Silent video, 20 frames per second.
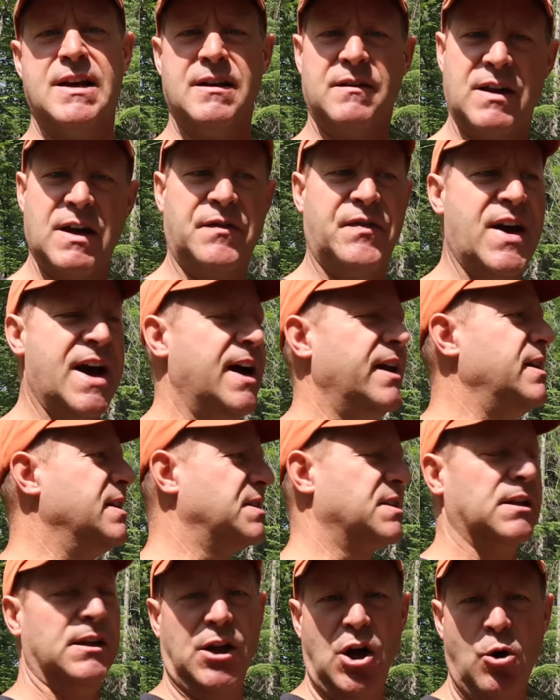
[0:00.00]
that
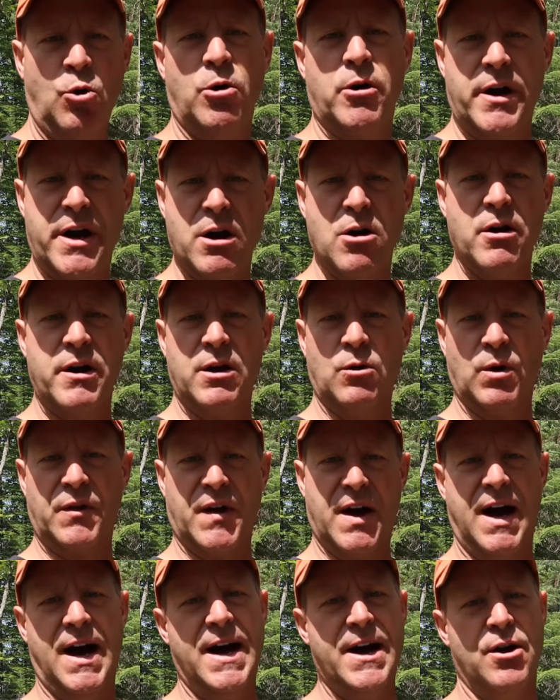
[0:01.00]
is a lower area with
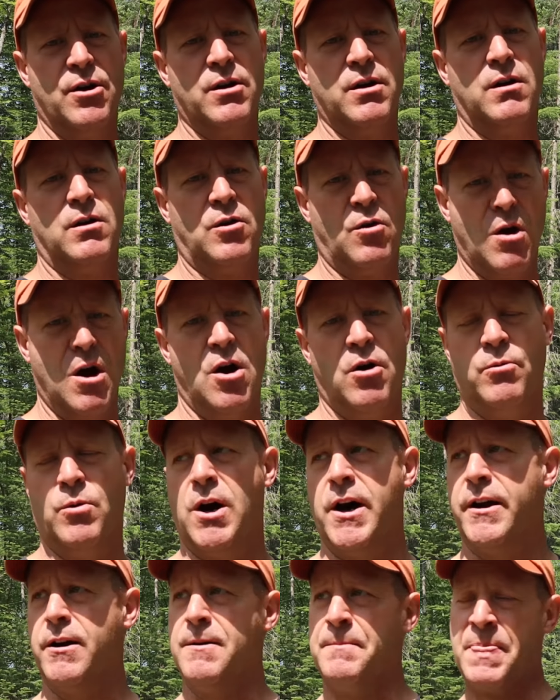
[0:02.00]
a higher
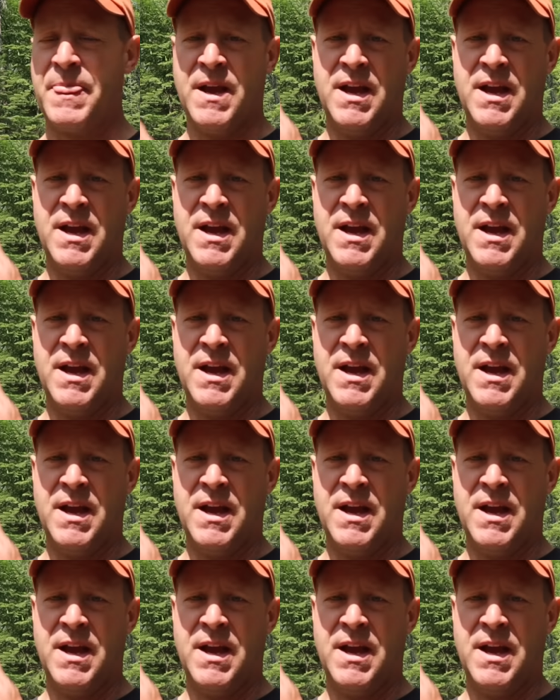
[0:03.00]
groundwater.